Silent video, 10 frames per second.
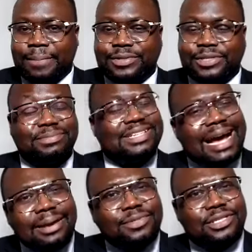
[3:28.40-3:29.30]

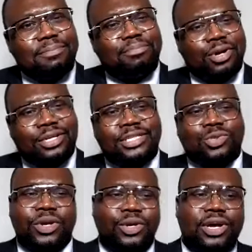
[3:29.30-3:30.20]
sometimes the
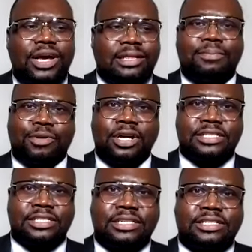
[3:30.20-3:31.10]
process, when you look at the
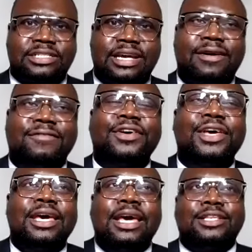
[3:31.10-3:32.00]
process itself,
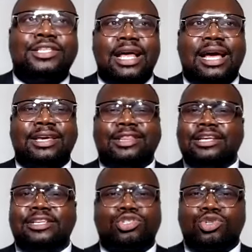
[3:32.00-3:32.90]
it's like
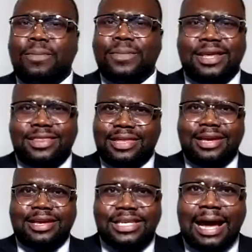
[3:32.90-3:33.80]
there's so many
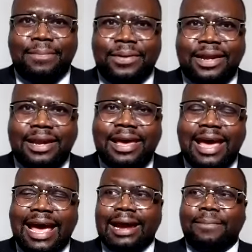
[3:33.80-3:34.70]
things happening
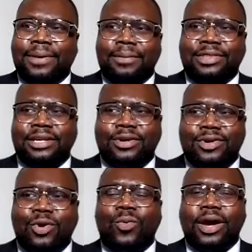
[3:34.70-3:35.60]
and people, they
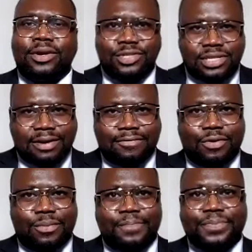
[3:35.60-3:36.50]
don't know where to start
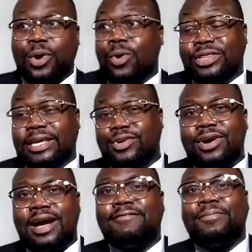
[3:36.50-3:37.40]
from, or they
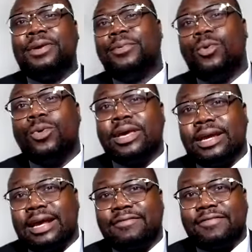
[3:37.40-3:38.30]
don't have people who
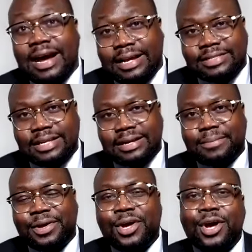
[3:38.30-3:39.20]
can advise
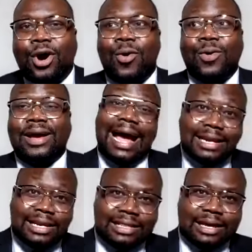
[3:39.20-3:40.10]
them or
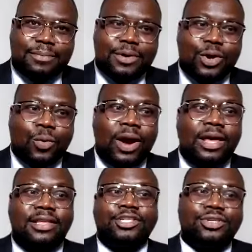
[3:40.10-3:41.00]
guide them
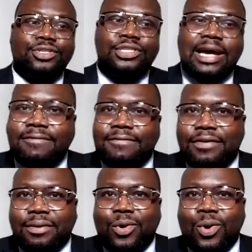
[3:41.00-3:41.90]
where they should start
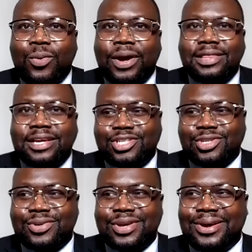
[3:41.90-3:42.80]
from, or where they
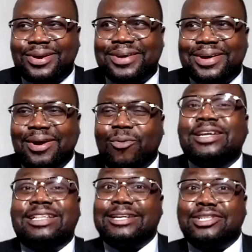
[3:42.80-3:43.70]
should, or
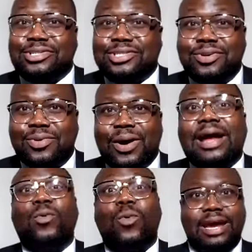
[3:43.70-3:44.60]
what they should do
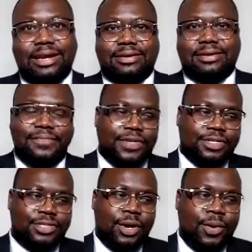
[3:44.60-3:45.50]
and when.
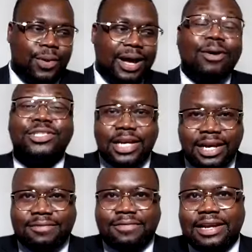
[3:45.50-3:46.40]
So I'll
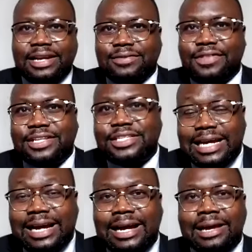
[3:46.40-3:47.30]
take advantage of this
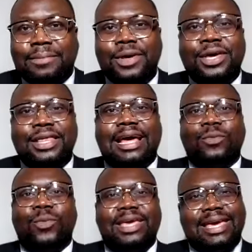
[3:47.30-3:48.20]
time
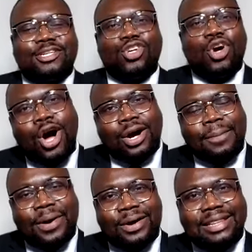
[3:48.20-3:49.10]
that we can talk
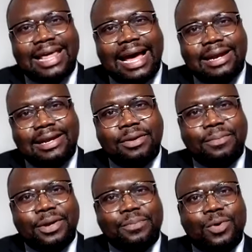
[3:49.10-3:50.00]
about that a little
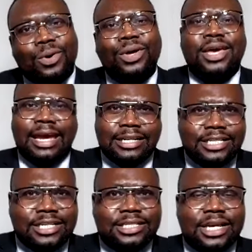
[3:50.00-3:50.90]
bit more in
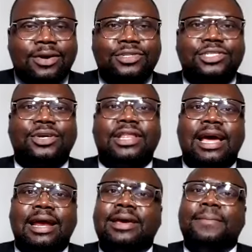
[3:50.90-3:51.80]
details so
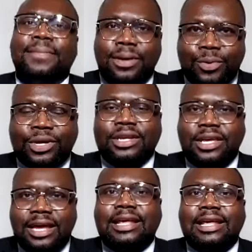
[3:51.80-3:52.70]
that people can
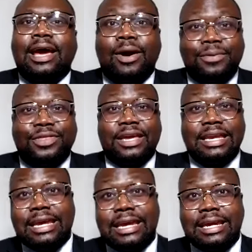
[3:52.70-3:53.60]
get the help they
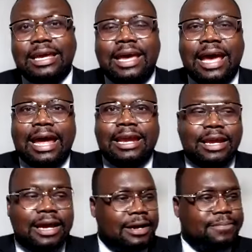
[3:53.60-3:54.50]
need.
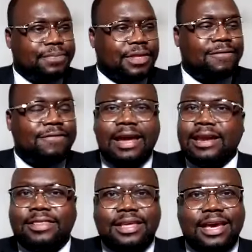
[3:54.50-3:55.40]
And if
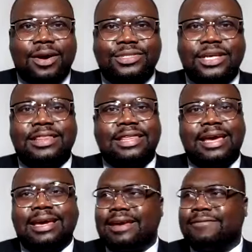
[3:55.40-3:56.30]
anything else, I
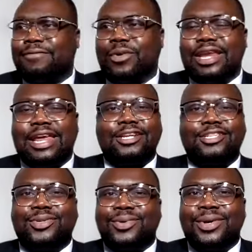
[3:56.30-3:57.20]
think if we need
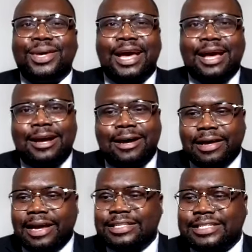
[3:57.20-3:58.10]
to
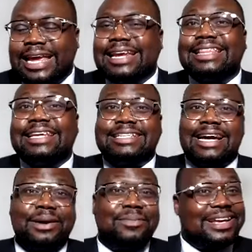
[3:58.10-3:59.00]
extend the
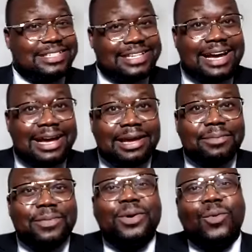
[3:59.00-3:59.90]
time next
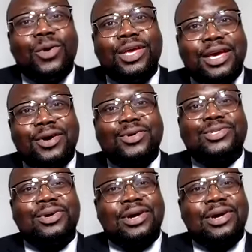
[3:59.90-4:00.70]
time, we can also